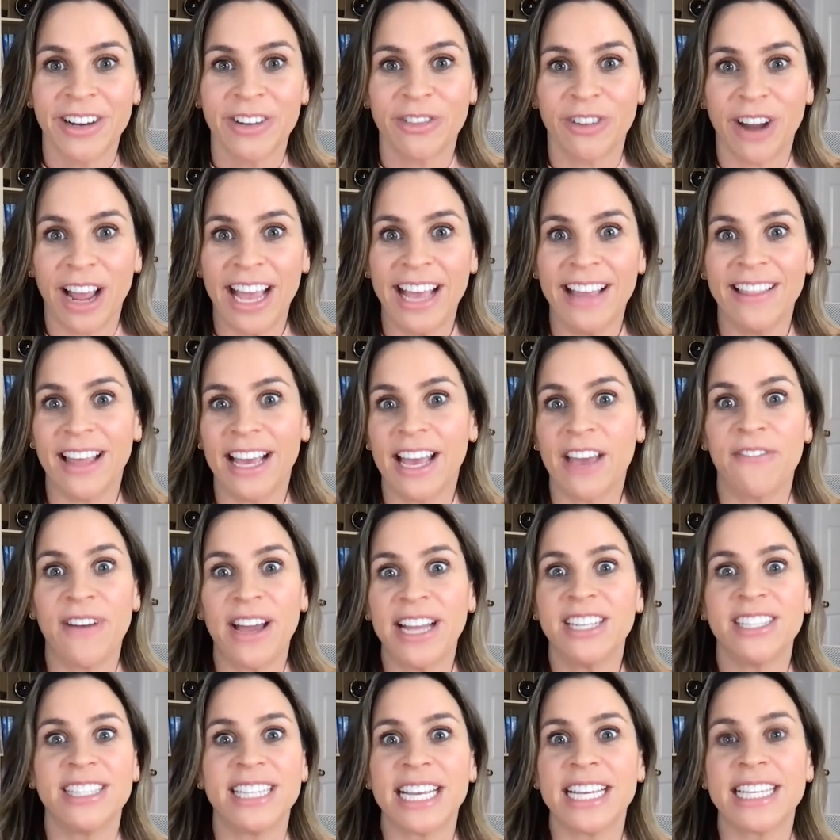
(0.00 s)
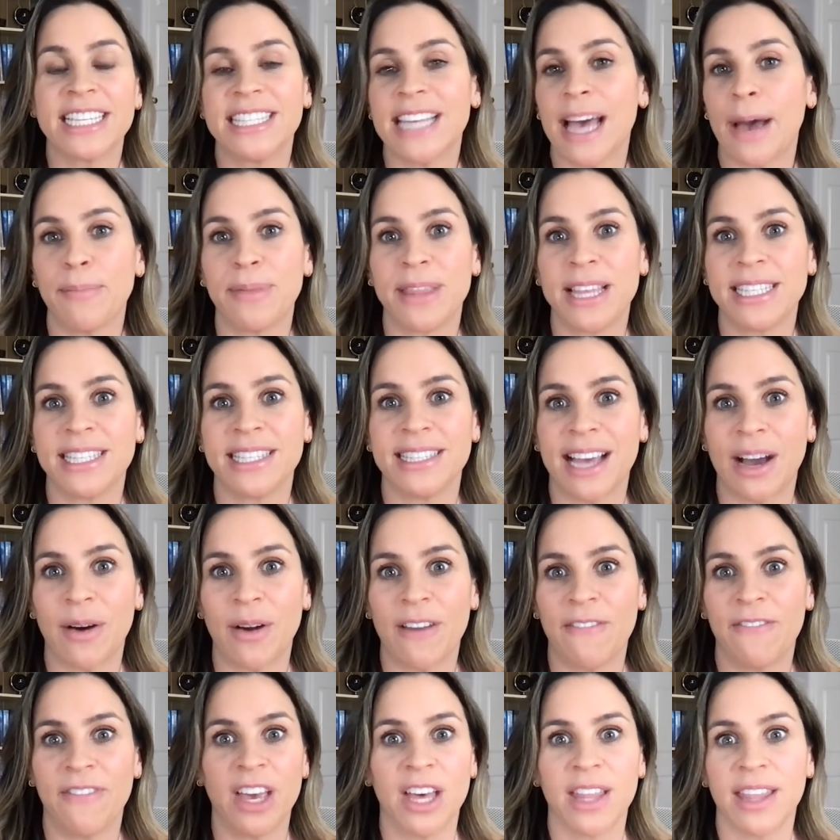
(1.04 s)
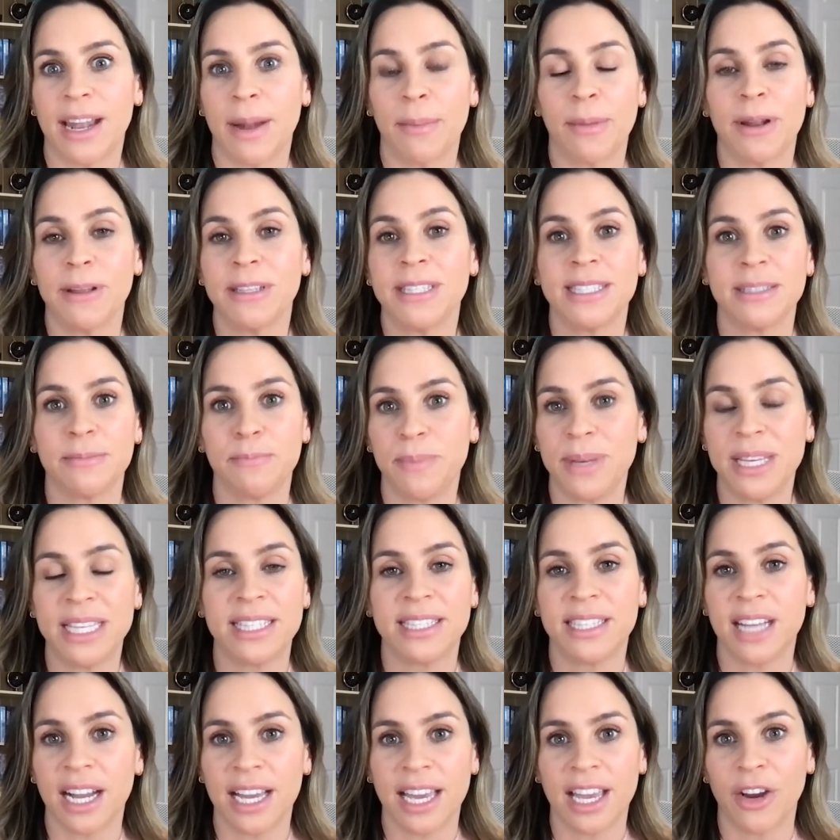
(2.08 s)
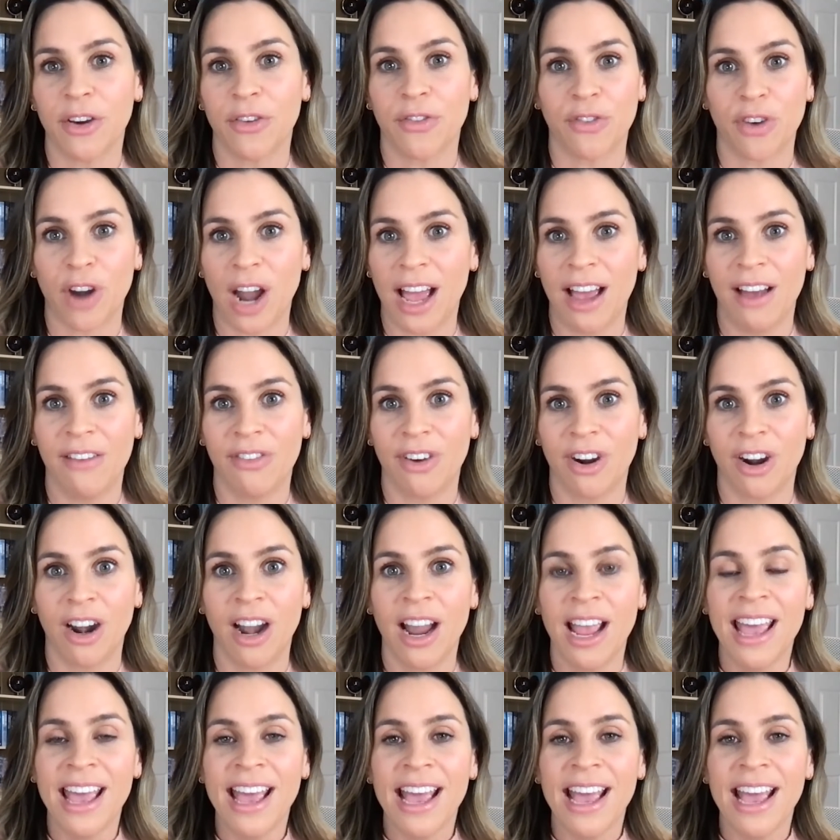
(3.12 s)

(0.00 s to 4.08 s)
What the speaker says: Right? Like if I just accept this is how I feel, then I'm going to be stuck here forever.